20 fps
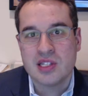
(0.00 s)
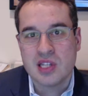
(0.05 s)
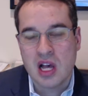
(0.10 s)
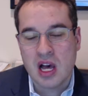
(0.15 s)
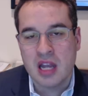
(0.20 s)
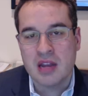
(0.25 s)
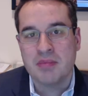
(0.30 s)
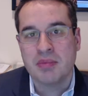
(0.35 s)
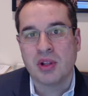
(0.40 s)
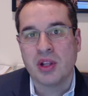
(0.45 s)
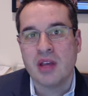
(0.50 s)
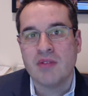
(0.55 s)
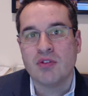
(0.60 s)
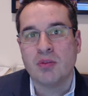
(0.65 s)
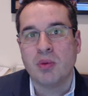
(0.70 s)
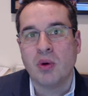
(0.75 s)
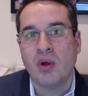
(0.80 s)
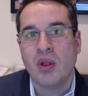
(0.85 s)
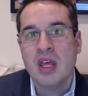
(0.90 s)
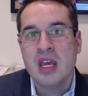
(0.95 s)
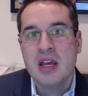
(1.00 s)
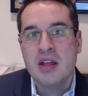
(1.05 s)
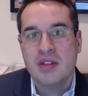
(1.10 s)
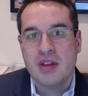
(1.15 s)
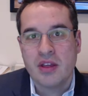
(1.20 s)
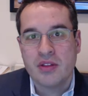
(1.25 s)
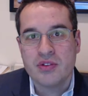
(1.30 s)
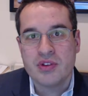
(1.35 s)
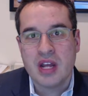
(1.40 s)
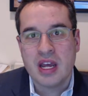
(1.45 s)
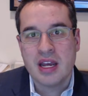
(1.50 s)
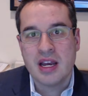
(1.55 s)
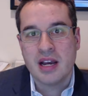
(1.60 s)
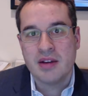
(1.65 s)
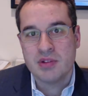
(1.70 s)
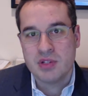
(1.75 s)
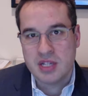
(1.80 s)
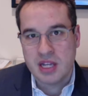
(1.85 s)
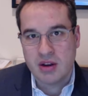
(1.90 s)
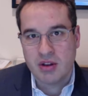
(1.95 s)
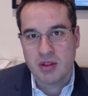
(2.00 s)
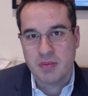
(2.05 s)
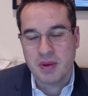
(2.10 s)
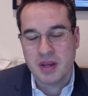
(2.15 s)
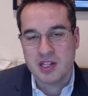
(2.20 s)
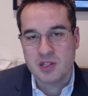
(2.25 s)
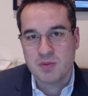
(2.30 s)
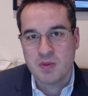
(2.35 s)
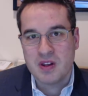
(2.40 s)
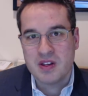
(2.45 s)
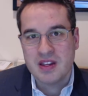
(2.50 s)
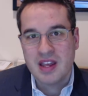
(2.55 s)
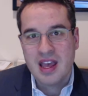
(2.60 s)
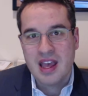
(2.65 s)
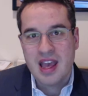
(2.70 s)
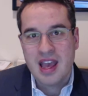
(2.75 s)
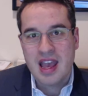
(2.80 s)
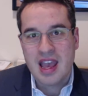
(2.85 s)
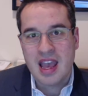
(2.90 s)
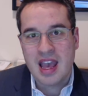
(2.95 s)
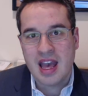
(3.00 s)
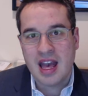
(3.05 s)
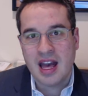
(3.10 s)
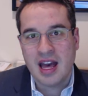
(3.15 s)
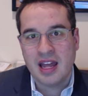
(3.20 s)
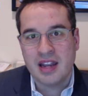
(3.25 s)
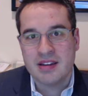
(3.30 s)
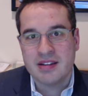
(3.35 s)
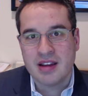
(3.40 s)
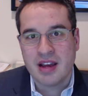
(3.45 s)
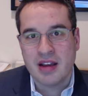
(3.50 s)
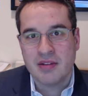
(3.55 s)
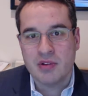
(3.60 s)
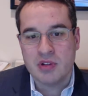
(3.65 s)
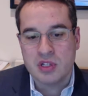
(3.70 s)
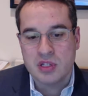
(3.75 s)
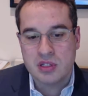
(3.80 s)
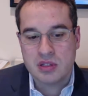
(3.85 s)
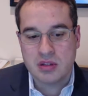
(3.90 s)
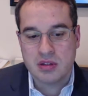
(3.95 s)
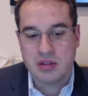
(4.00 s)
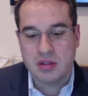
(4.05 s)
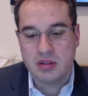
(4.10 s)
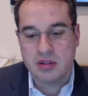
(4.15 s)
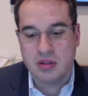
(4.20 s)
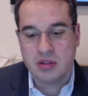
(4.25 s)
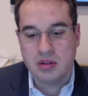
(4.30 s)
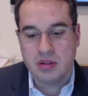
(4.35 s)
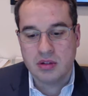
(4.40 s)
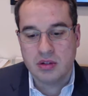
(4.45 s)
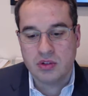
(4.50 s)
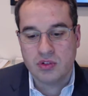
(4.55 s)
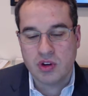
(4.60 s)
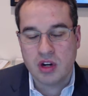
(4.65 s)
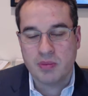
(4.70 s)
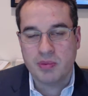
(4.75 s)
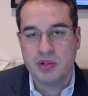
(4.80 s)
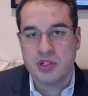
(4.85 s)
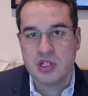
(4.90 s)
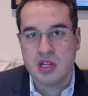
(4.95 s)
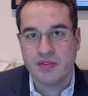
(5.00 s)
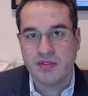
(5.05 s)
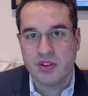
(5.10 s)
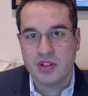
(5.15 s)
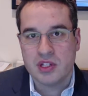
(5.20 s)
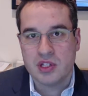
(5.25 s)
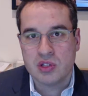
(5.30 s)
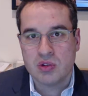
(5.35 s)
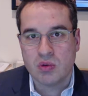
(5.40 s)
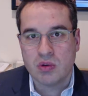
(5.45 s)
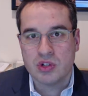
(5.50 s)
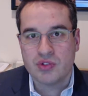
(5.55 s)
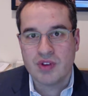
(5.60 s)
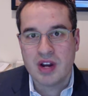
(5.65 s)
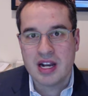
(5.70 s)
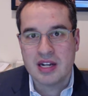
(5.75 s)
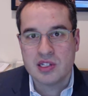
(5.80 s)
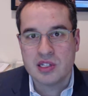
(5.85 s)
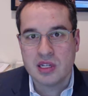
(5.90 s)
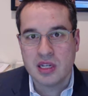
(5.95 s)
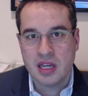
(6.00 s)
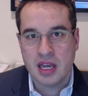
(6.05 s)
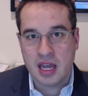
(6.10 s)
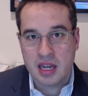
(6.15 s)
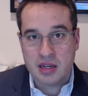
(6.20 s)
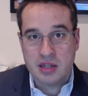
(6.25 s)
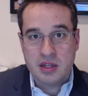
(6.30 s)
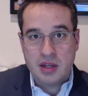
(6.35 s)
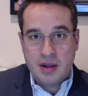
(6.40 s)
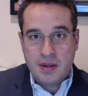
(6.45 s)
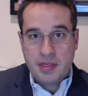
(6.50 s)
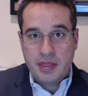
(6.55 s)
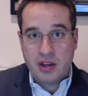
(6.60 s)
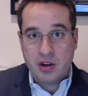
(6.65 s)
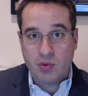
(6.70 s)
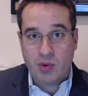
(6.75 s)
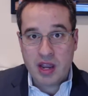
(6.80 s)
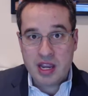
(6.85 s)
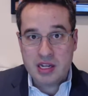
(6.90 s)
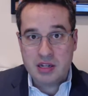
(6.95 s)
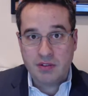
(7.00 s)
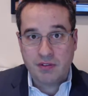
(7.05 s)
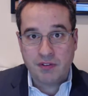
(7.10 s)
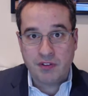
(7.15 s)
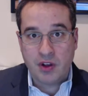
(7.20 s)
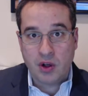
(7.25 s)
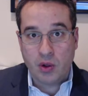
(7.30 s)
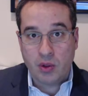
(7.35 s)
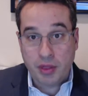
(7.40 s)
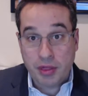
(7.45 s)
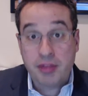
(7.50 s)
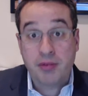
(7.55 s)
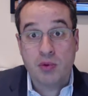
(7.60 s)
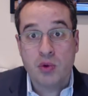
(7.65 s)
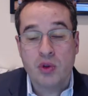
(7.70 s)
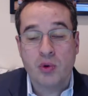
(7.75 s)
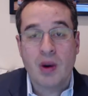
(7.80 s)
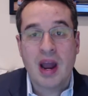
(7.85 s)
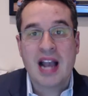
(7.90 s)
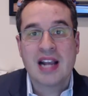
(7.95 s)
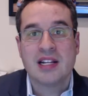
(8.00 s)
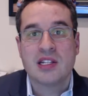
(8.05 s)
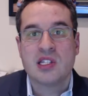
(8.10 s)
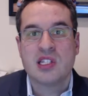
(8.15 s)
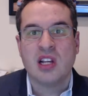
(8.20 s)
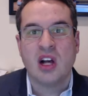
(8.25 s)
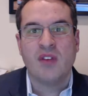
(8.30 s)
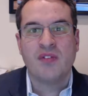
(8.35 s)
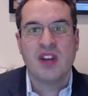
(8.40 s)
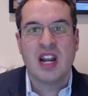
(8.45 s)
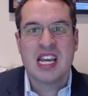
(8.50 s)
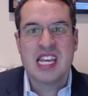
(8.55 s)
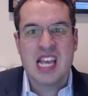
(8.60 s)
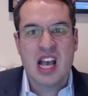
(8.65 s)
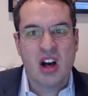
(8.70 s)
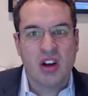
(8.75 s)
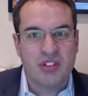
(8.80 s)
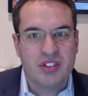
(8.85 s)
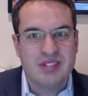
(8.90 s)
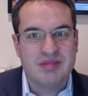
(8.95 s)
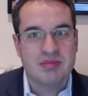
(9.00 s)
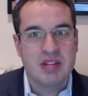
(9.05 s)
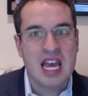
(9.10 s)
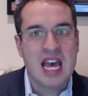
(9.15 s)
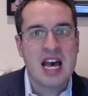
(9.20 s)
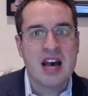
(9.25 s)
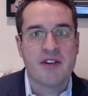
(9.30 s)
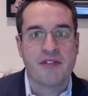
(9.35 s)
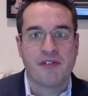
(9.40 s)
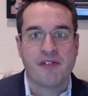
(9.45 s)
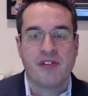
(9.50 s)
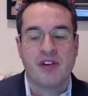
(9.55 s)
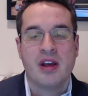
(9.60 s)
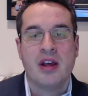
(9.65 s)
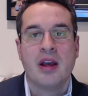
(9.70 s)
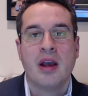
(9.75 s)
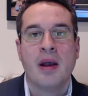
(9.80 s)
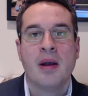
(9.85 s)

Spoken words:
It's unbelievable. The other day I was down in the basement and I was trying to put stuff on these storage racks, and the grate fell through the rack itself, and I yelled, F!